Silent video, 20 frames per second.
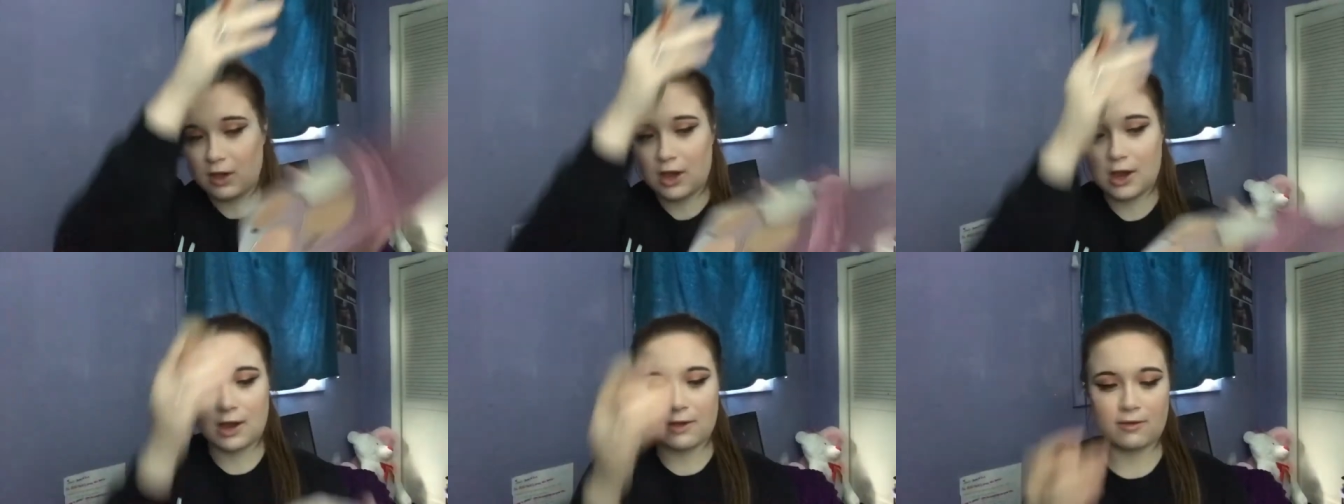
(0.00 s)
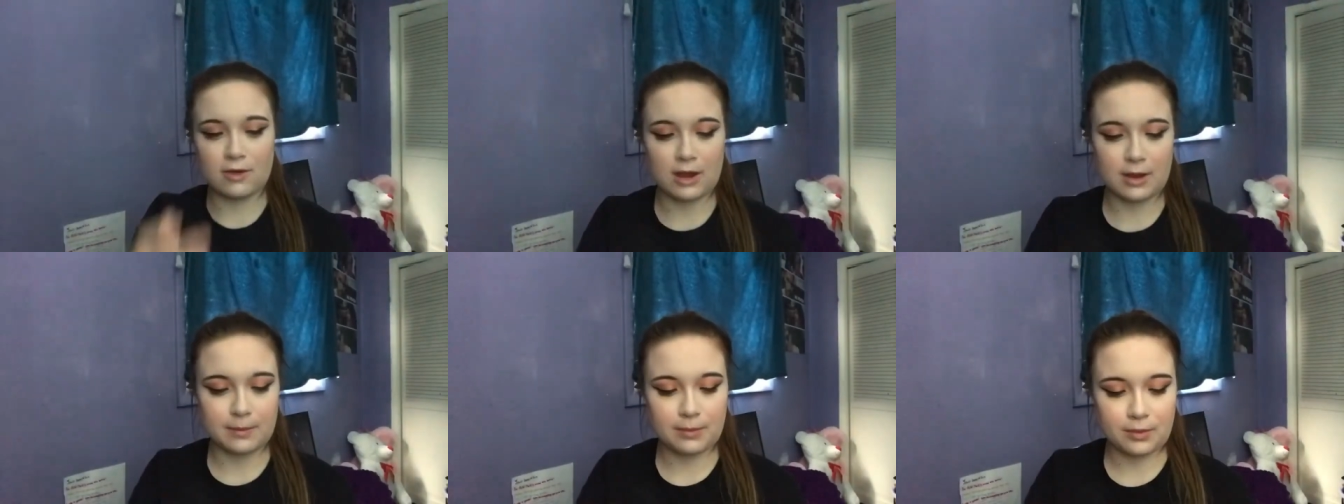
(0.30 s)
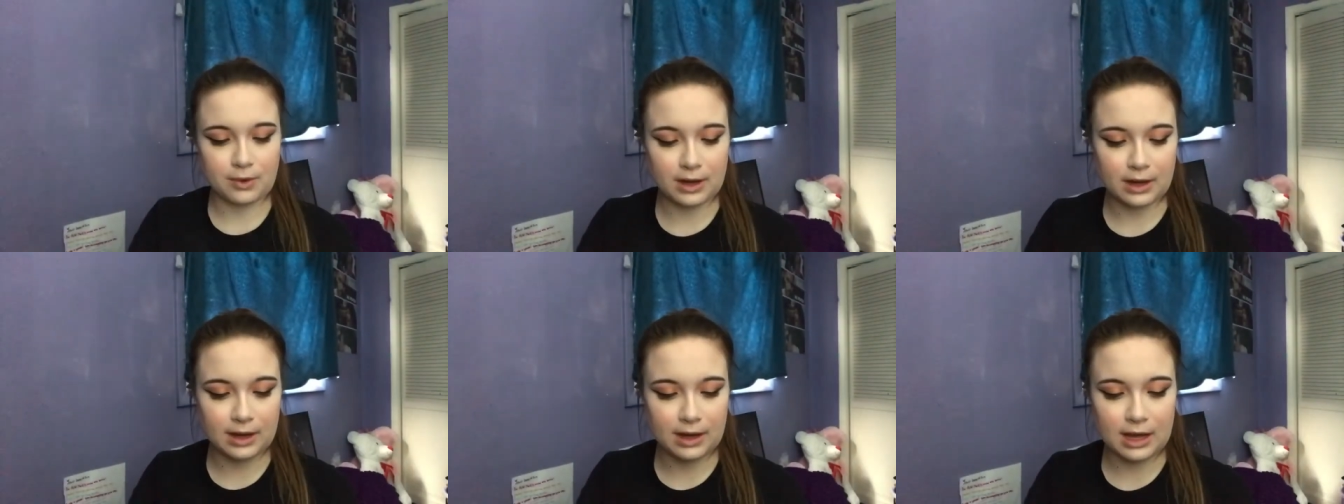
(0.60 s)
very, very
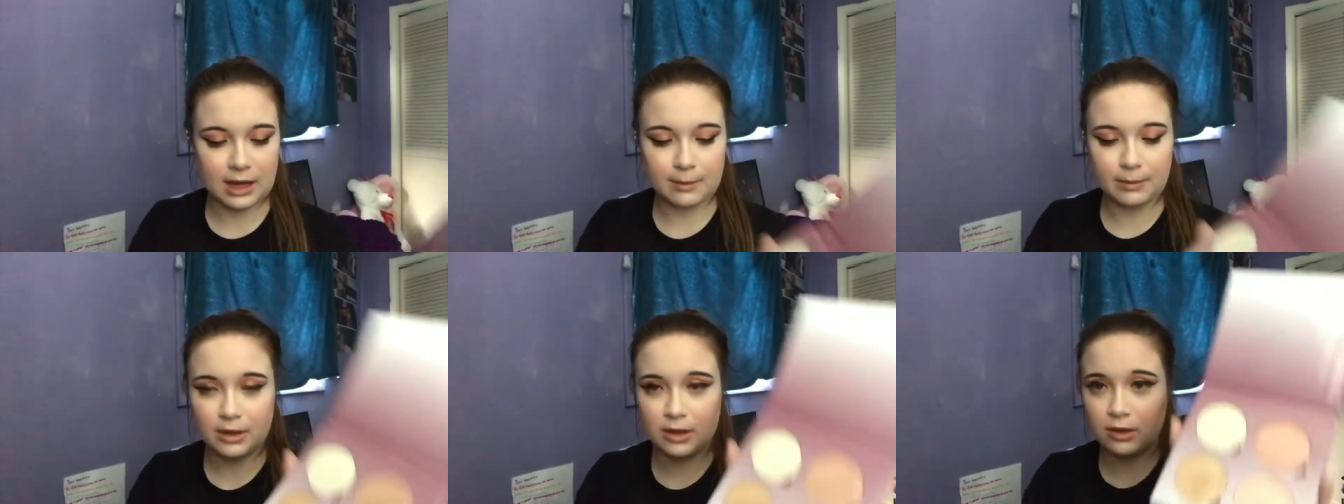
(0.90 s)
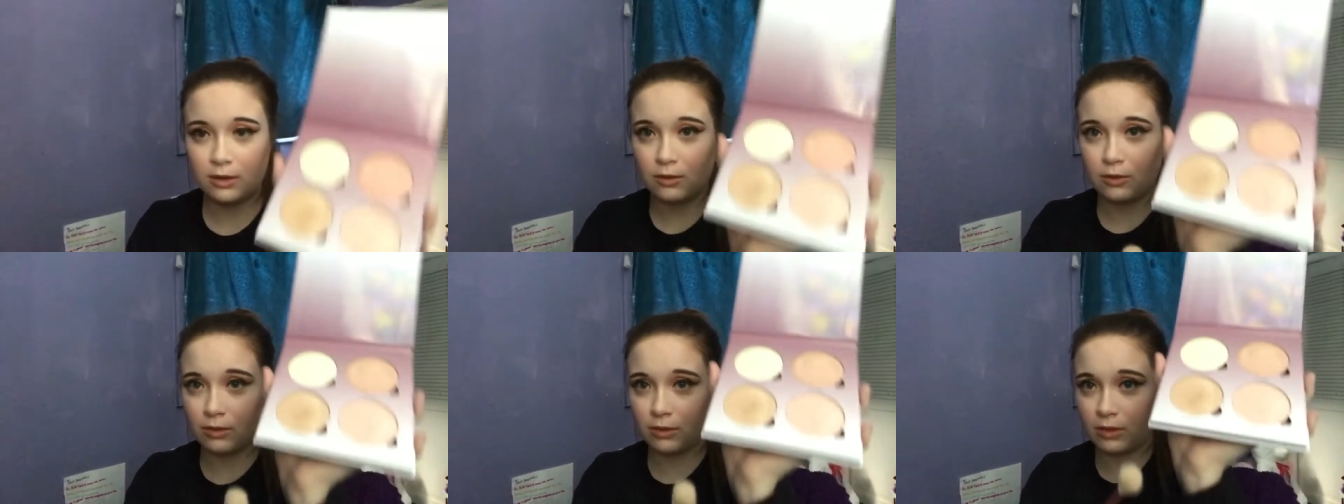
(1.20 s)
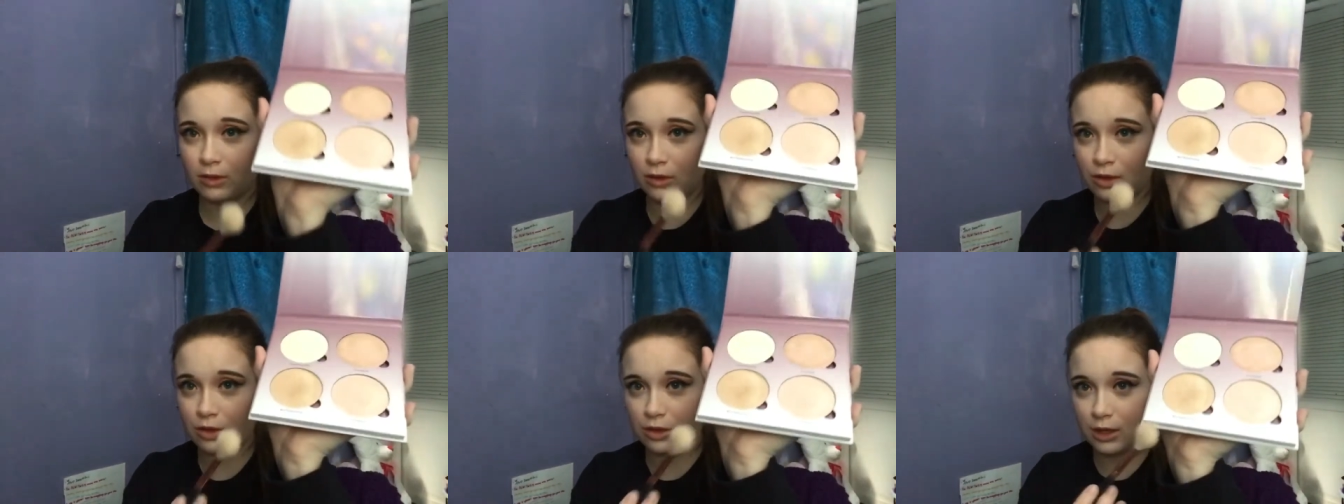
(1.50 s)
pretty. I'm going to use
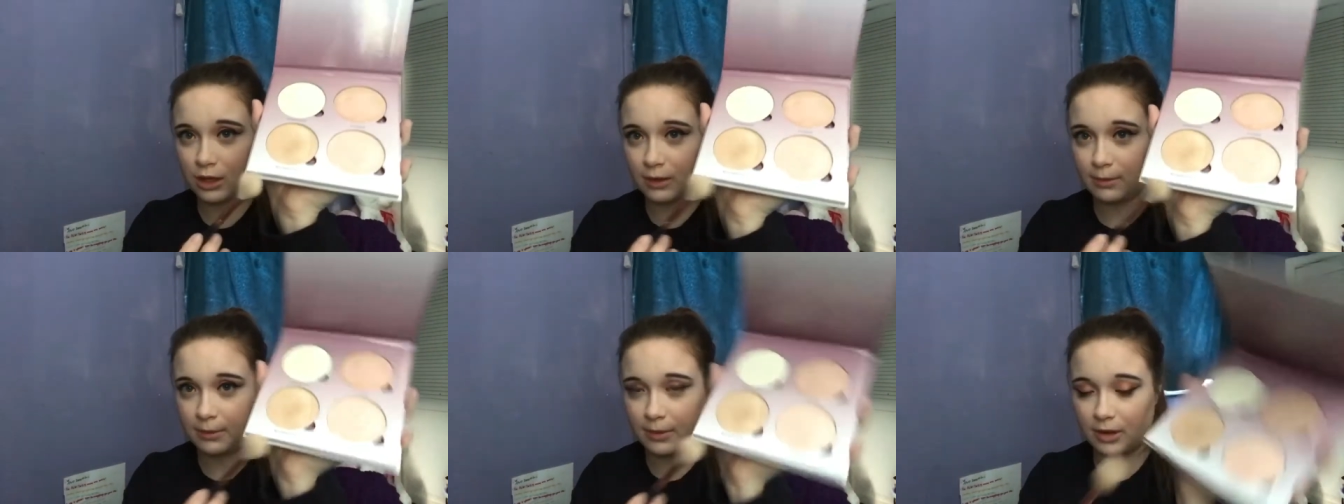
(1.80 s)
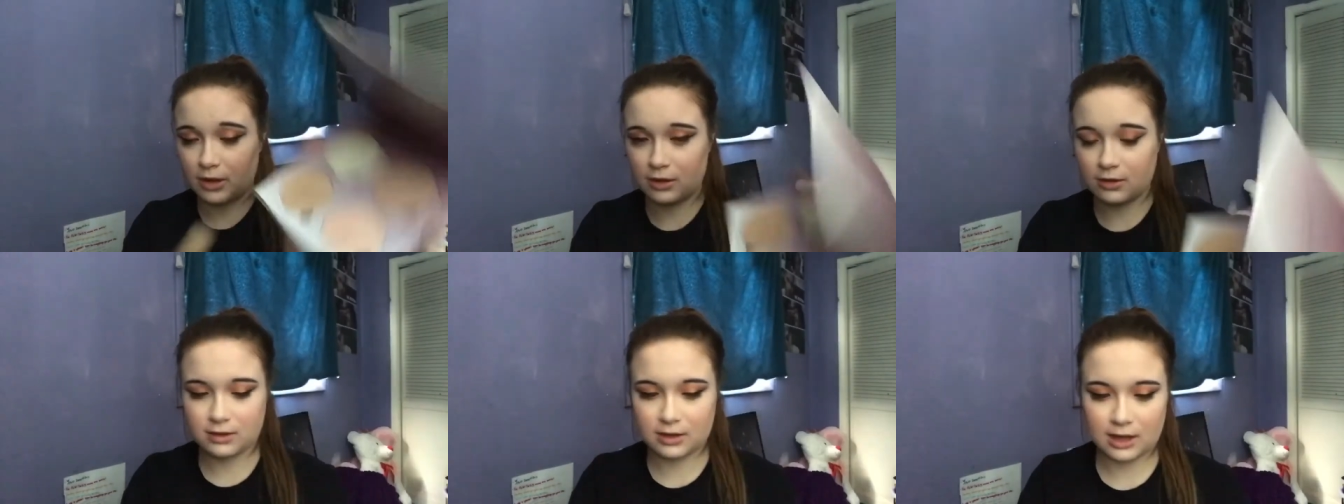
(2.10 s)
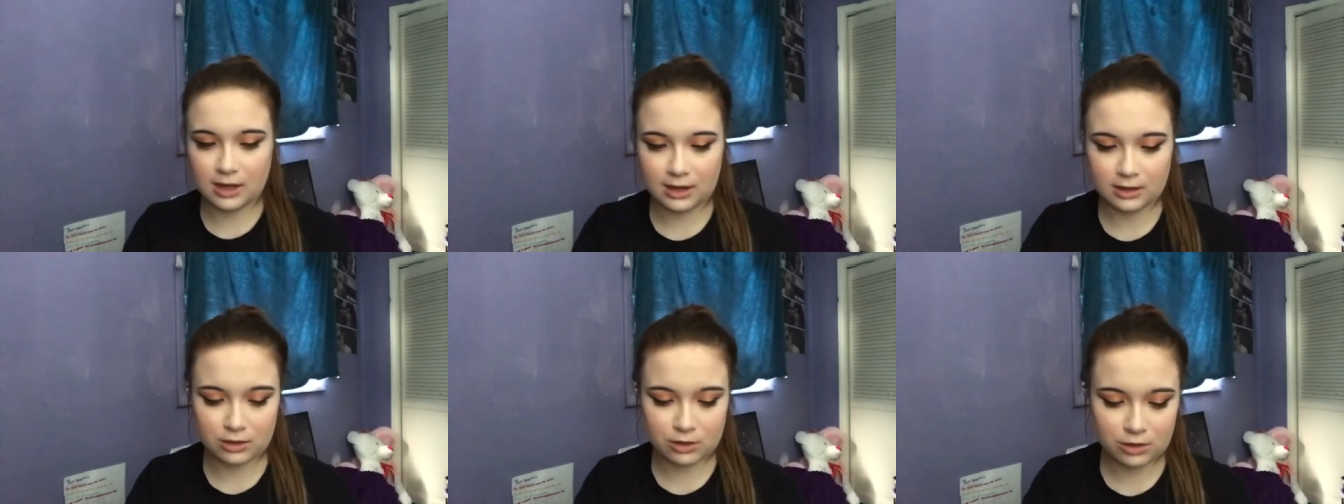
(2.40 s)
the shade
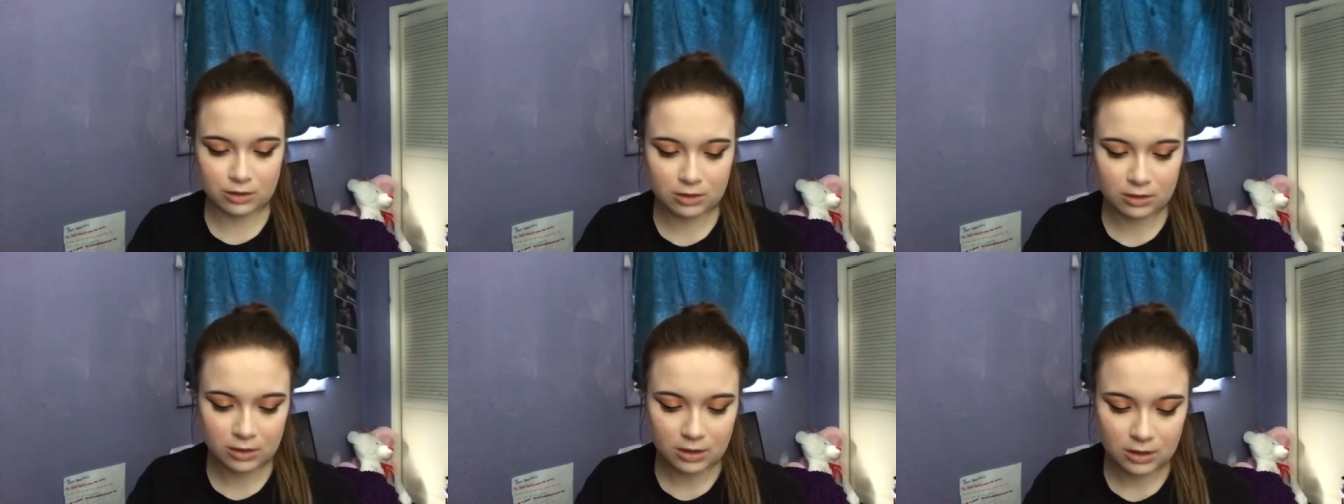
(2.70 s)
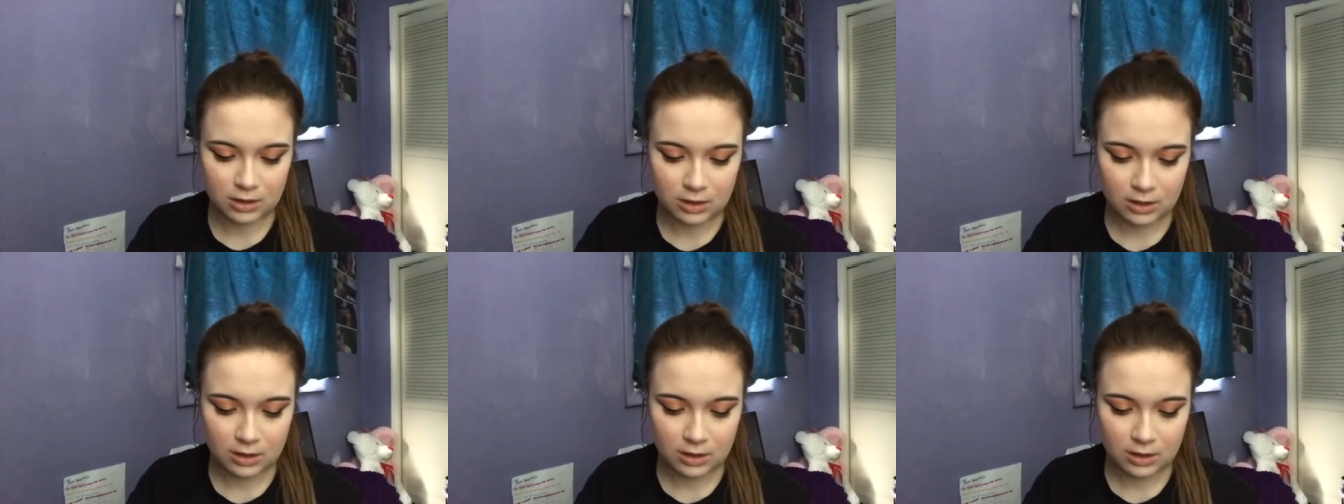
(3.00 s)
Butterscotch.